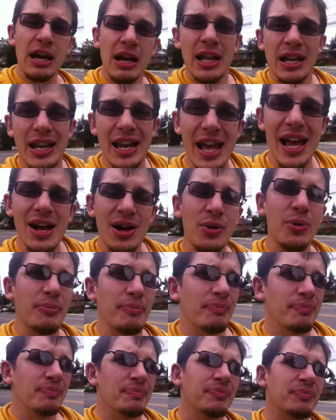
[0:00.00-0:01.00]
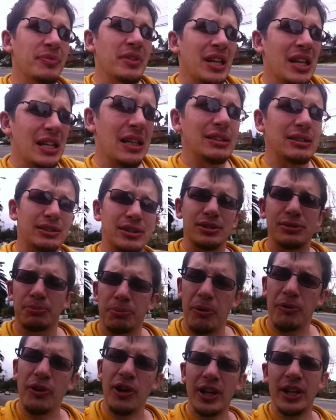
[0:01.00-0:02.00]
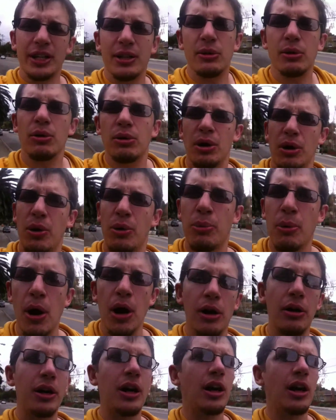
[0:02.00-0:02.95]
Now, providing what